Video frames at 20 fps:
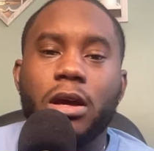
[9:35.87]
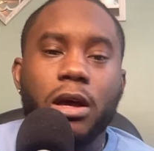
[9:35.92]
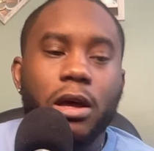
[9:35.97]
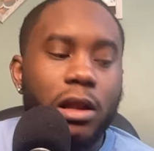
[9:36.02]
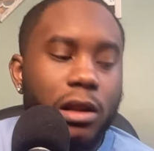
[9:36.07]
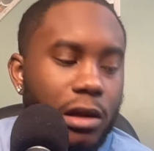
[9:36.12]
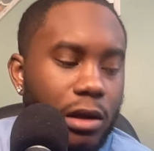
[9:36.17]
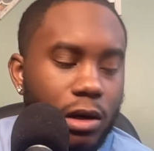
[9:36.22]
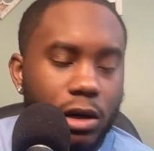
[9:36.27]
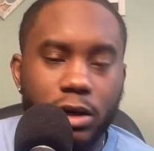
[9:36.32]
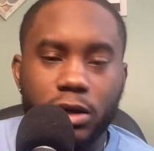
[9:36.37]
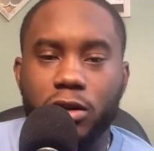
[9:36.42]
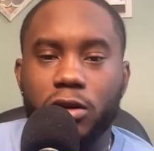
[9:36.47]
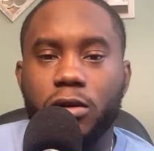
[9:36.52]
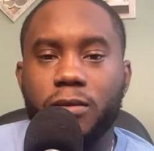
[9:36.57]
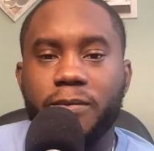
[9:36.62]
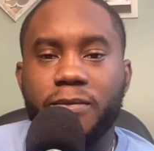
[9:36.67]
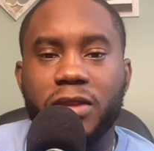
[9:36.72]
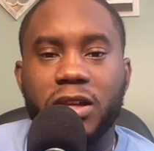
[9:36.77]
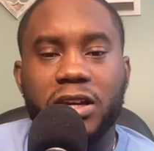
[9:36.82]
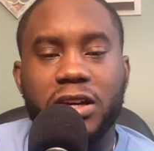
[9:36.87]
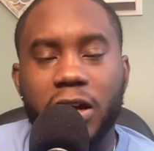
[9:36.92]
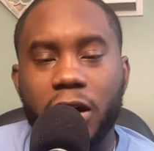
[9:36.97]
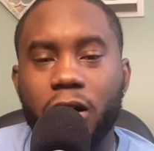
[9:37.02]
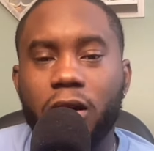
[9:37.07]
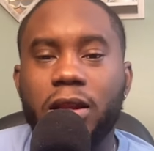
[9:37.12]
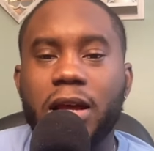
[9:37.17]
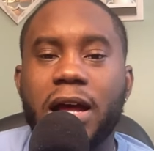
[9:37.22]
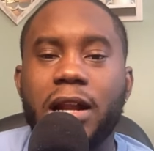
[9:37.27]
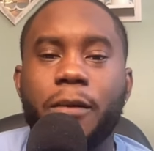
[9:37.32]
look, the
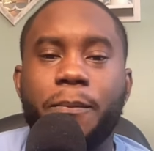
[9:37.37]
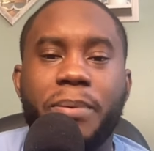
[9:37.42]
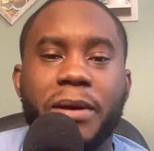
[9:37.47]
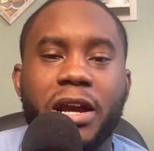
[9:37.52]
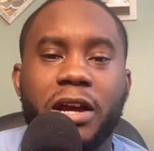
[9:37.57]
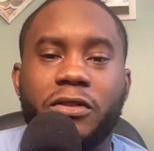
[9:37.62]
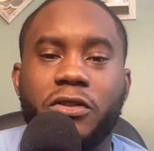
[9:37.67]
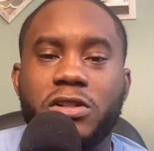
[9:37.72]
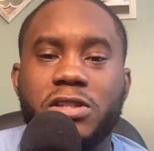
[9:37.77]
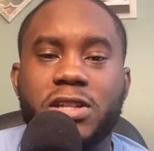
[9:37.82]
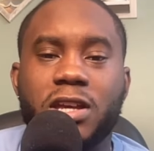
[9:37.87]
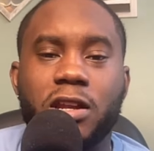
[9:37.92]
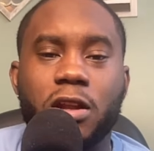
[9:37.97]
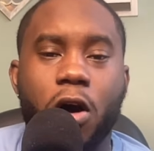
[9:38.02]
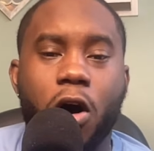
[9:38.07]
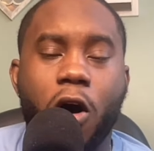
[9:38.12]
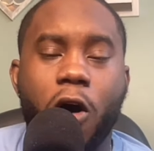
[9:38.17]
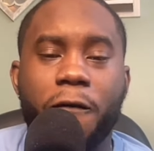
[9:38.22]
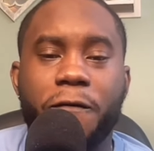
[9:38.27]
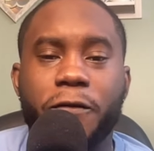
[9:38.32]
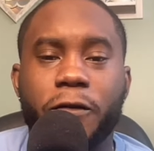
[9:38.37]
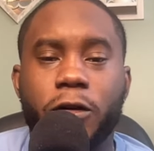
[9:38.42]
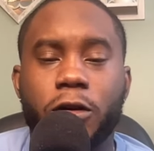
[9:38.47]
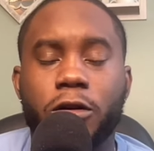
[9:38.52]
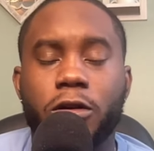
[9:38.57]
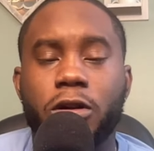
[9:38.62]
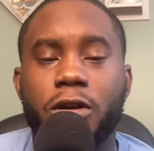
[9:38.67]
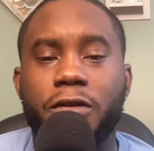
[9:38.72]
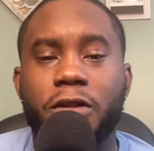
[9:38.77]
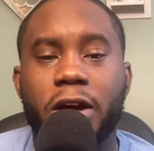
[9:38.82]
Carolina Panthers can offer
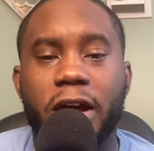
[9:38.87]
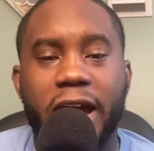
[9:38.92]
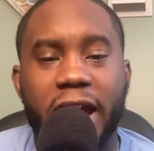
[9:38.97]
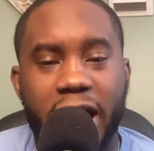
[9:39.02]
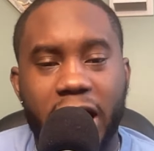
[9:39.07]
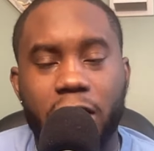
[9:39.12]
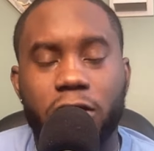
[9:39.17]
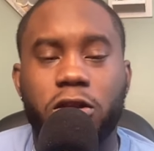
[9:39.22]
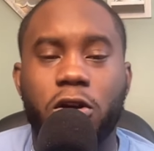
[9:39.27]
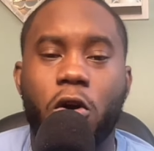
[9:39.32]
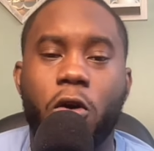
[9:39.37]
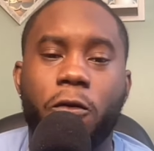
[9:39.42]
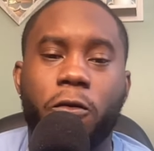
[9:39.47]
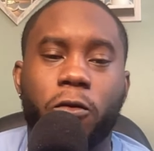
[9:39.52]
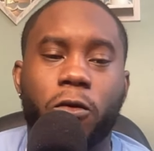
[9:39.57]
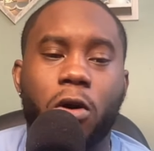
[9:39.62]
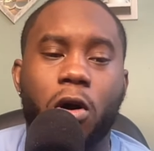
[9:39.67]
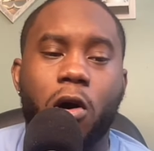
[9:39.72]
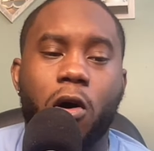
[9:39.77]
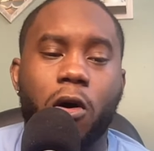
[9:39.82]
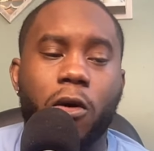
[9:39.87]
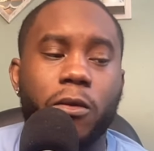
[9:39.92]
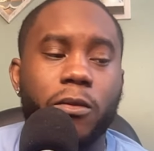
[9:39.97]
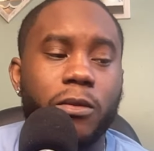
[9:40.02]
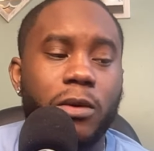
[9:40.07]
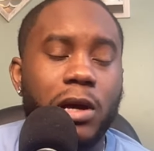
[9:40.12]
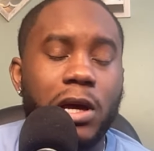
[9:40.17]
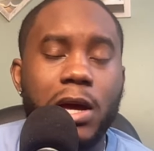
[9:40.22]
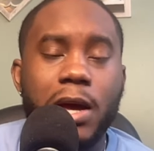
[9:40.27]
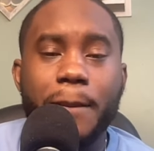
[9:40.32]
the 8th overall
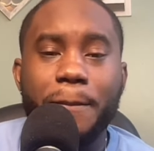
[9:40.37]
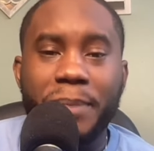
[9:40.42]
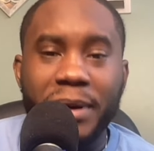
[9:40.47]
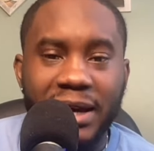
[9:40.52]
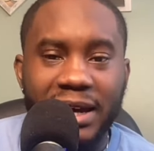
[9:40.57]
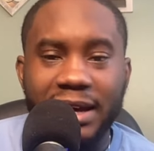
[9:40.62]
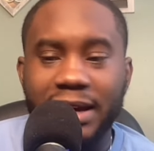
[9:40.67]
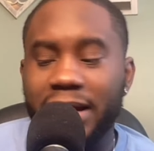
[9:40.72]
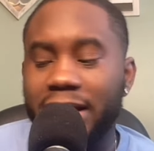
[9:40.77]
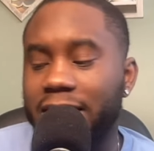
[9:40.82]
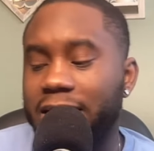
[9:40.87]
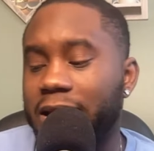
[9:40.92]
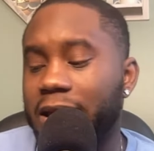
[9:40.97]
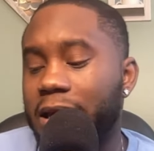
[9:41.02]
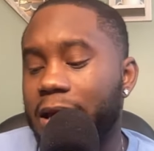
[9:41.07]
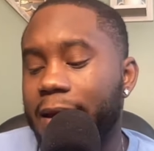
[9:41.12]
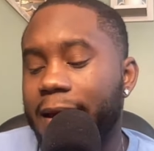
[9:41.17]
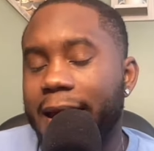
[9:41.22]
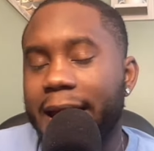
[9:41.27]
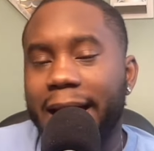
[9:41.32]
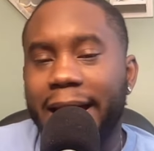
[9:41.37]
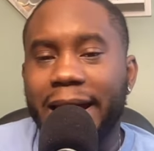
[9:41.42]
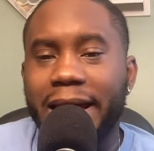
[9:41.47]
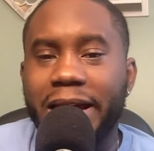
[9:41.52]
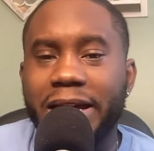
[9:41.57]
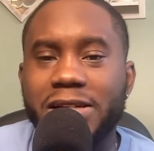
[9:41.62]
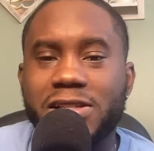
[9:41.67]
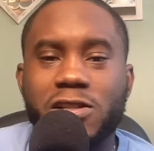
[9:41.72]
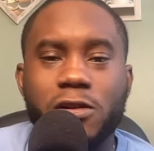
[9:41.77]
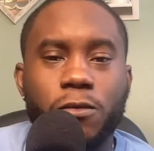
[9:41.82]
pick
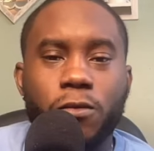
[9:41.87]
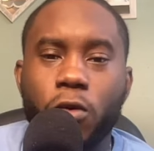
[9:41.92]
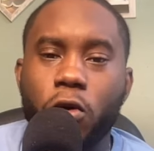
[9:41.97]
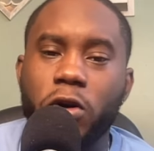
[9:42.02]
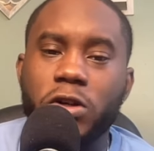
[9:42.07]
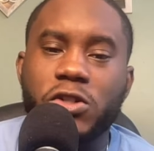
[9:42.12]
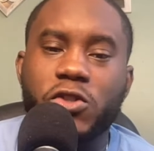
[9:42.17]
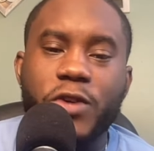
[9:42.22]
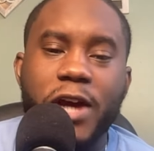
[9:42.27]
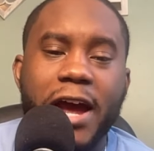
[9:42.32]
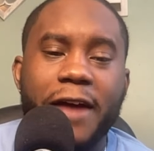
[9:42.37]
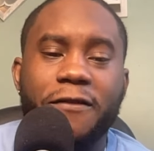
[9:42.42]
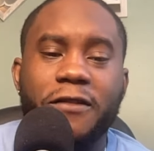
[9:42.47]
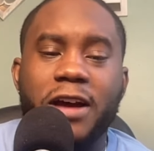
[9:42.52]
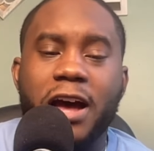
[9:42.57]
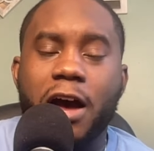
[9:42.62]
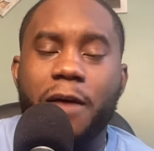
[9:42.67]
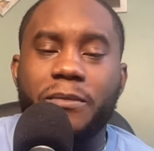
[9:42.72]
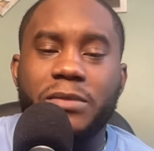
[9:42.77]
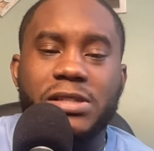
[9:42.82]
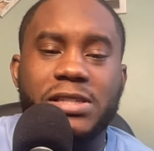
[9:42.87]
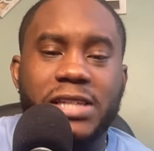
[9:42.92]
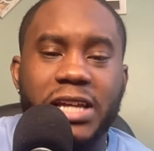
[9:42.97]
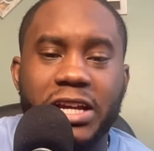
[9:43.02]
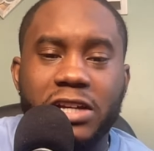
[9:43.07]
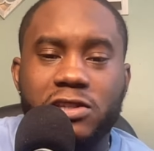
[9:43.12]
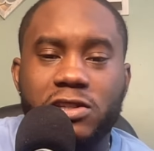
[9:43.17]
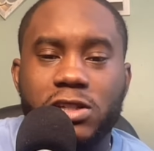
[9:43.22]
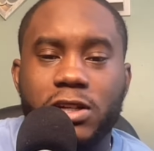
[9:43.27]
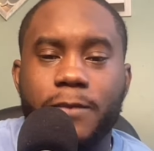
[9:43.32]
and some more draft
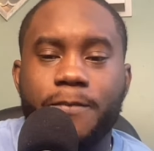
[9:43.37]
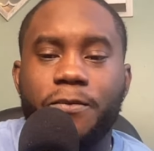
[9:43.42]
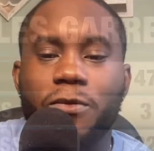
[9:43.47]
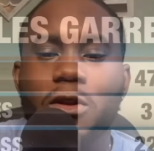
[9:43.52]
compensation,